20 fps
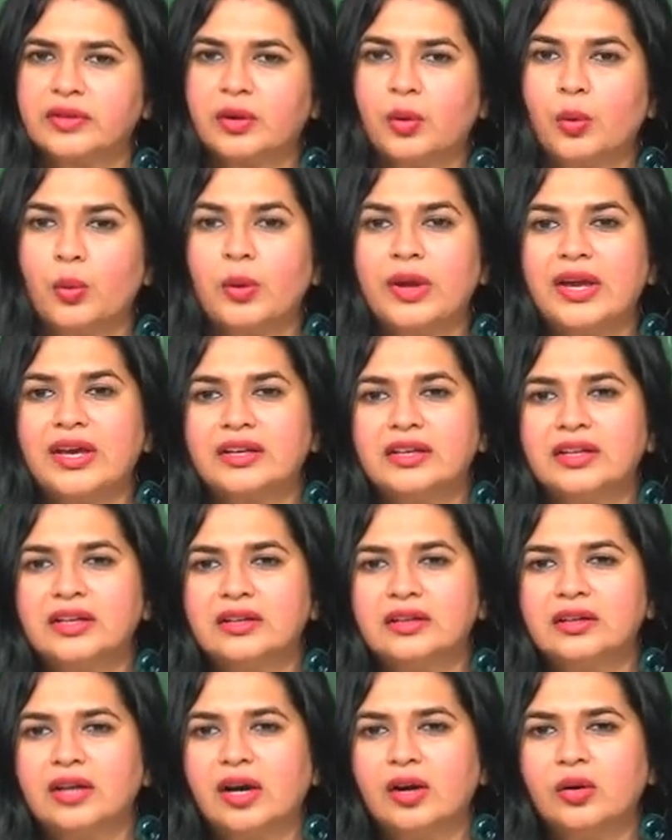
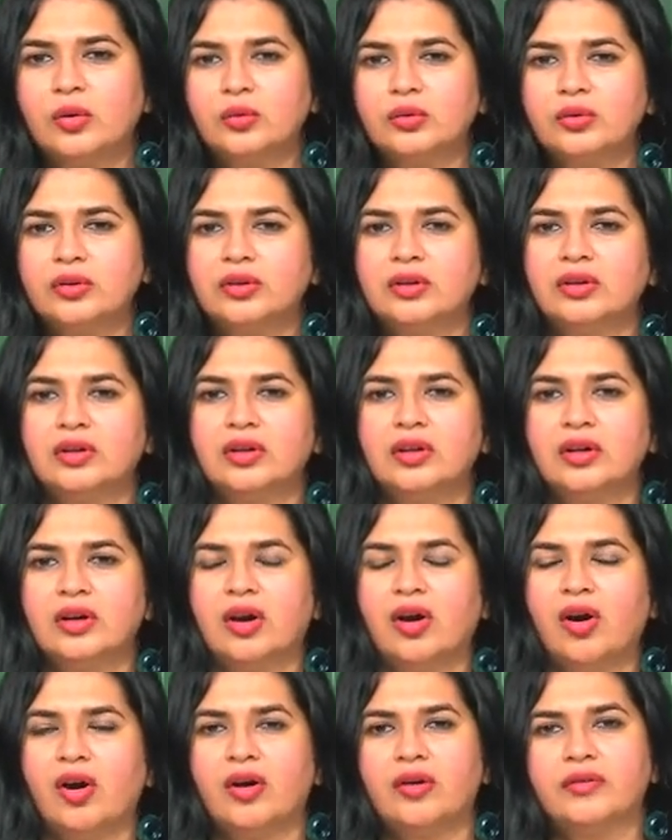wearing down
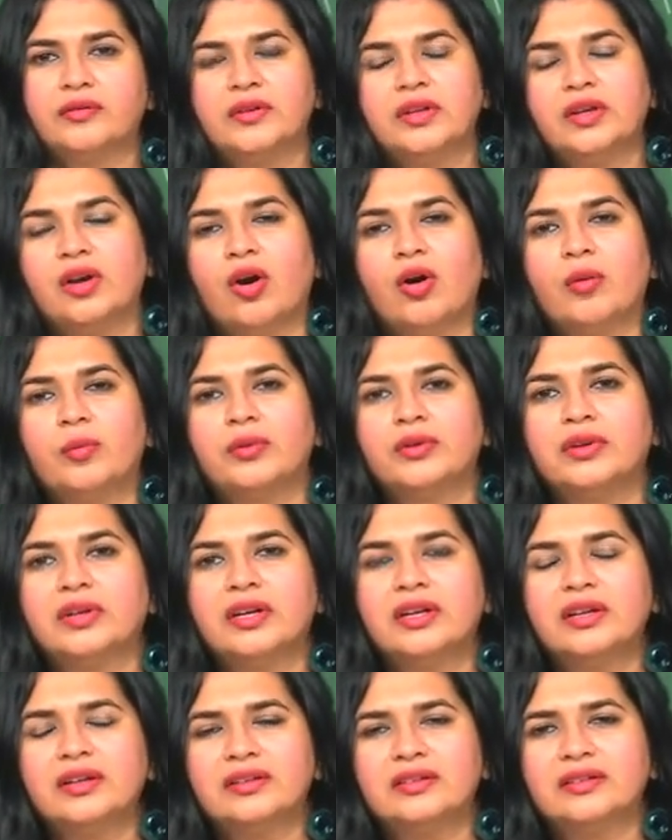of the
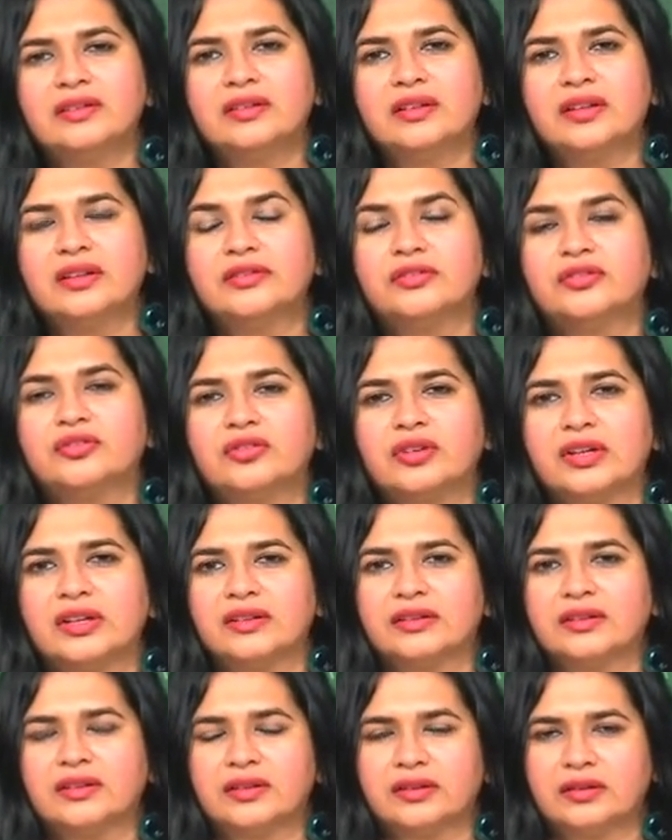opponent's
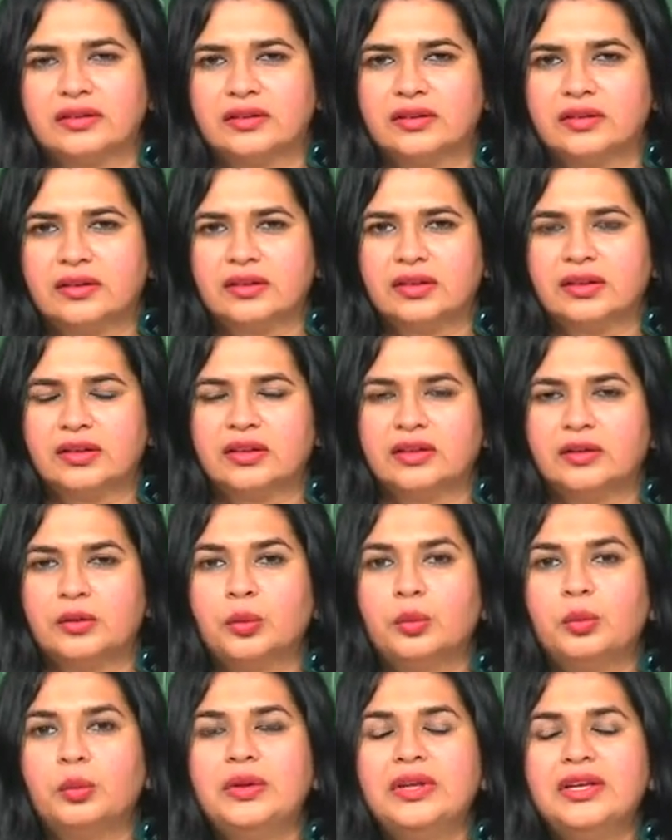strength,
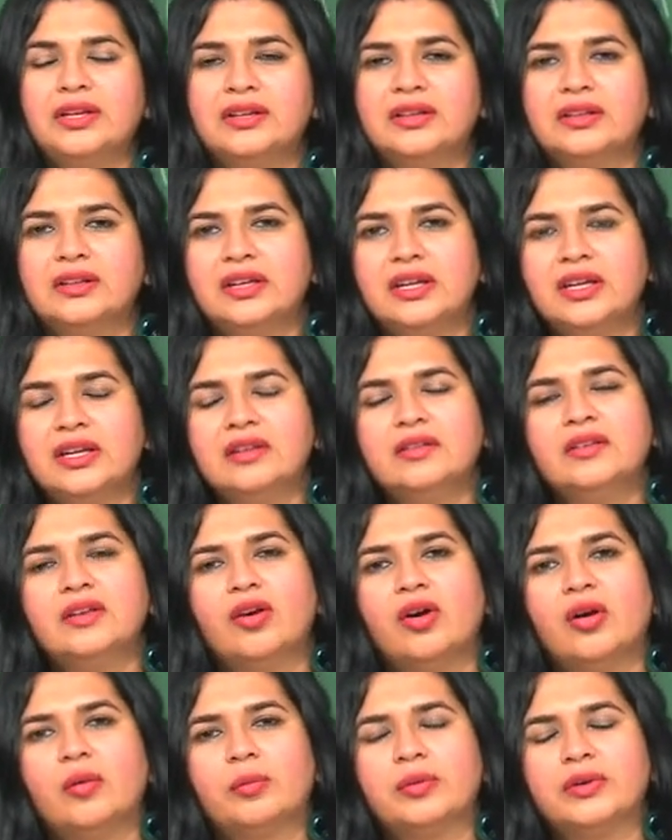weakening the
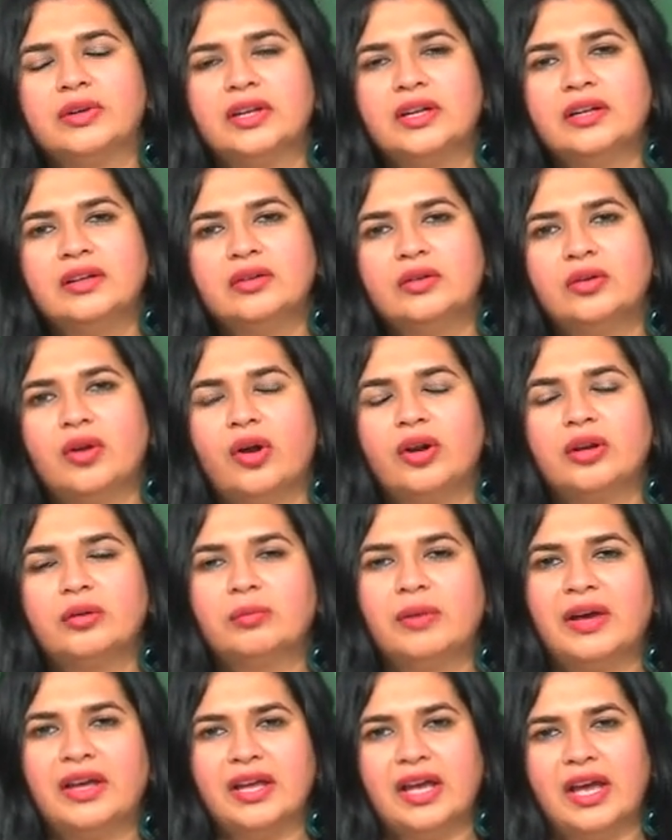opponent not
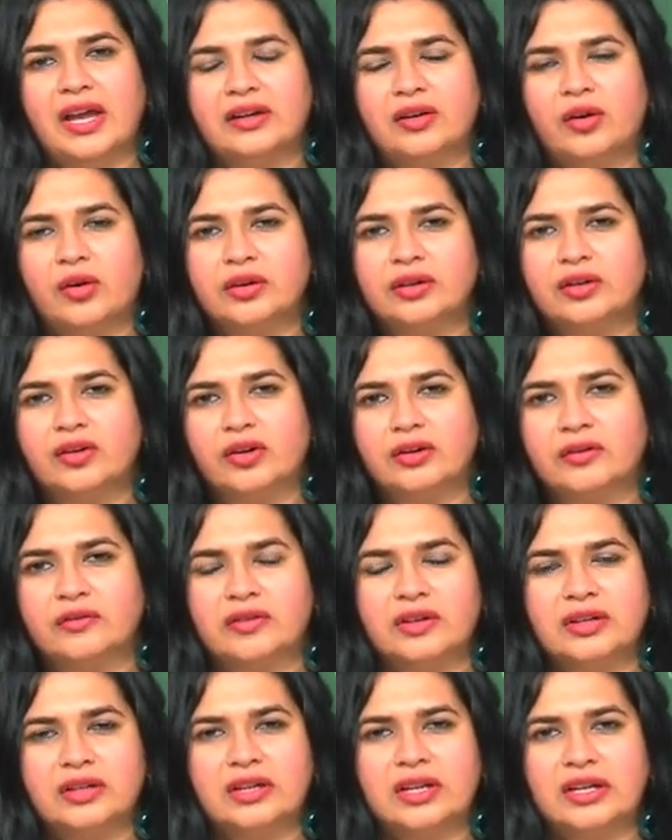by head-on
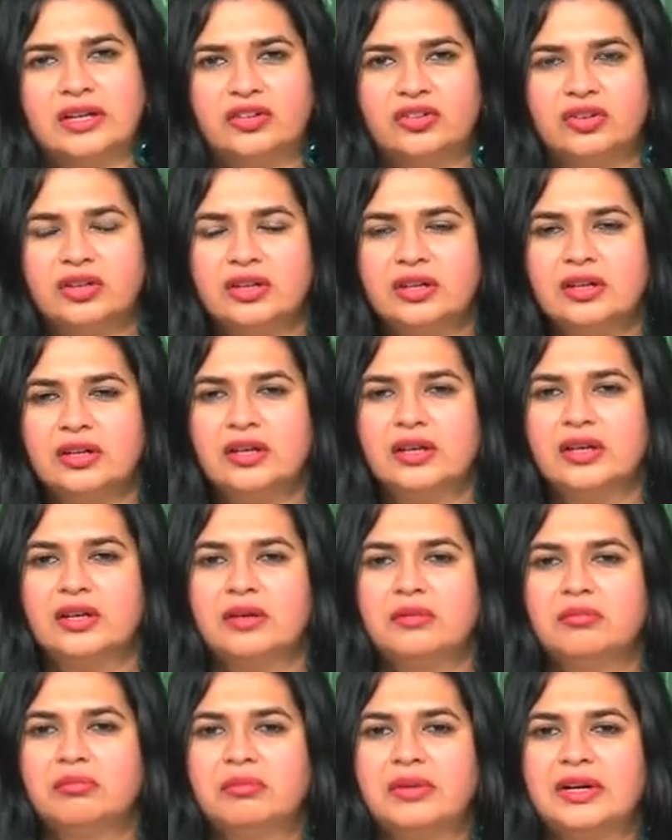confrontation,
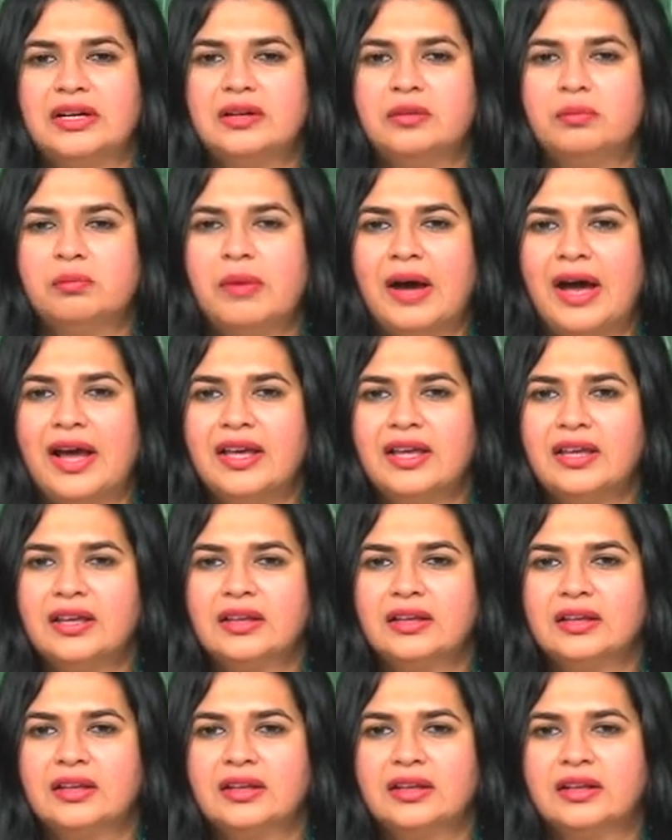but by
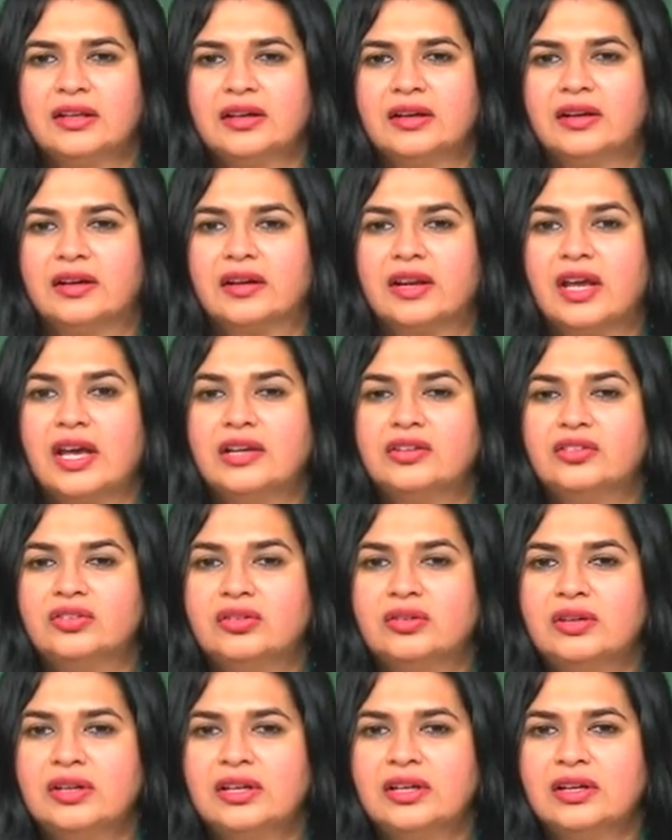
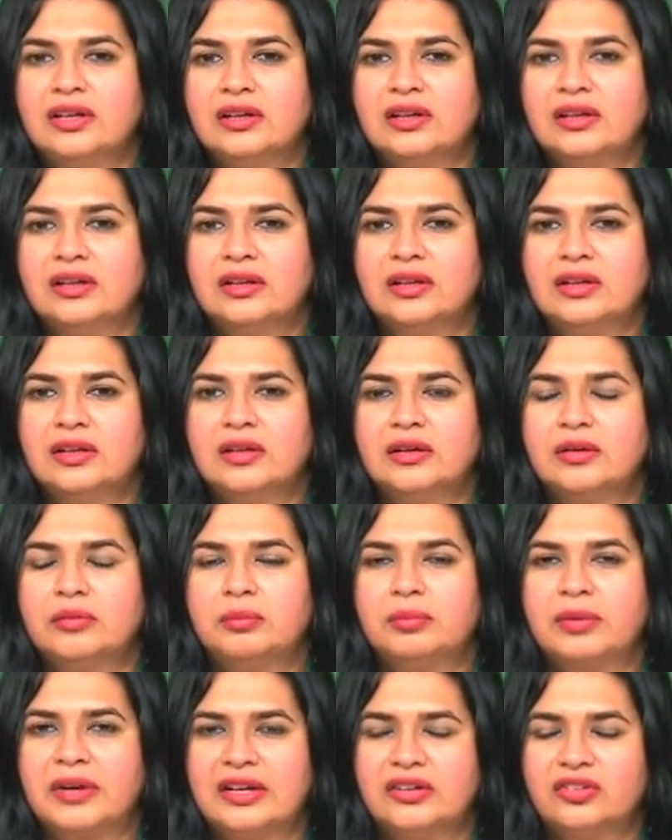gradual
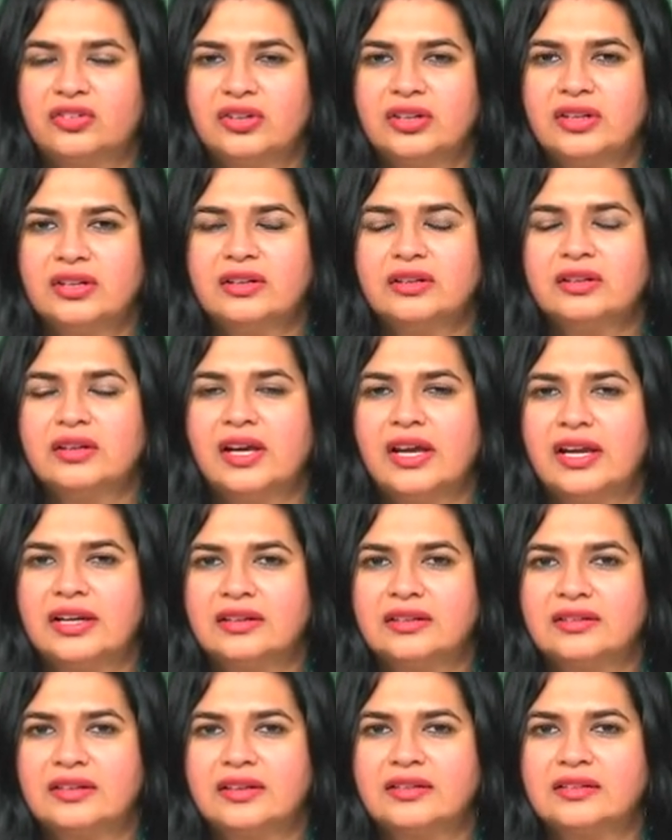pressure
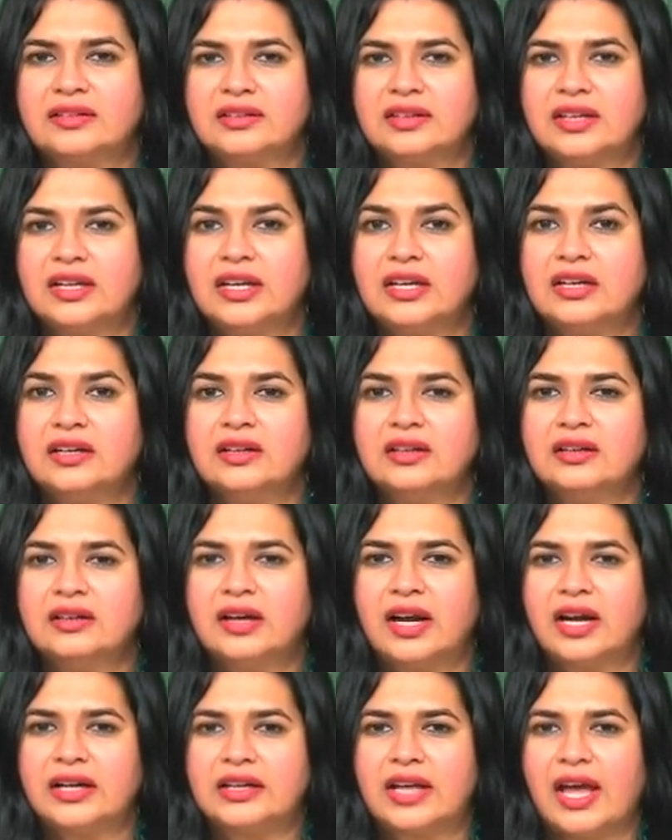and sustained
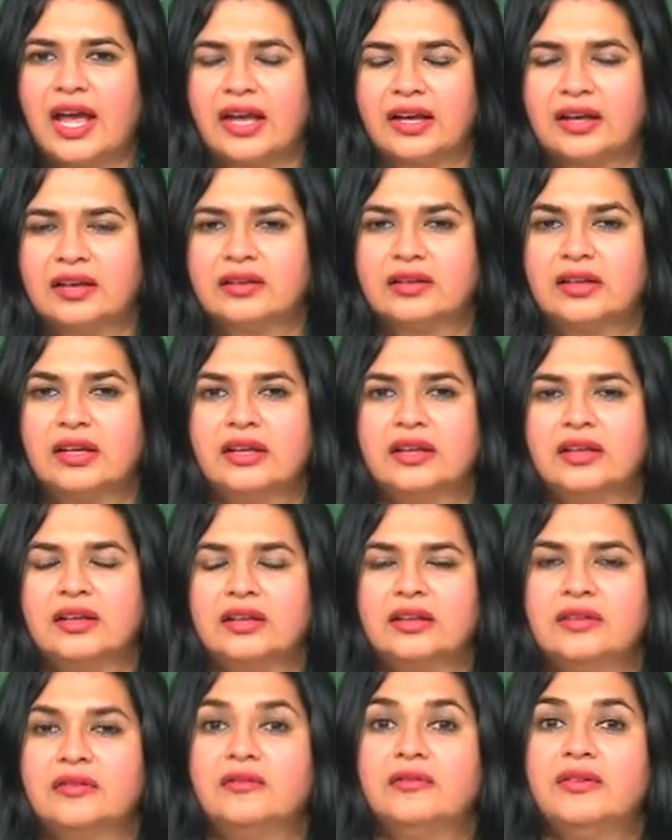attack,
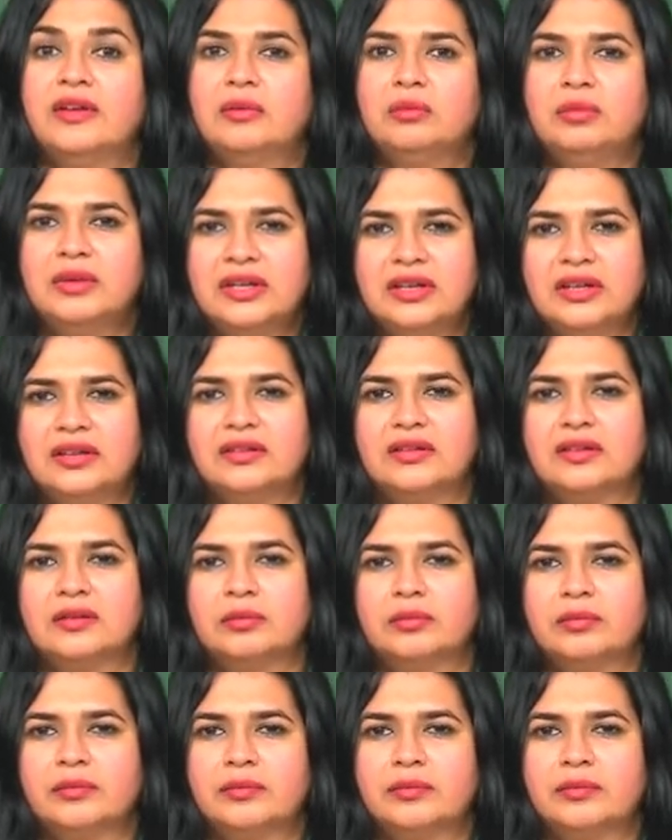Fabianism.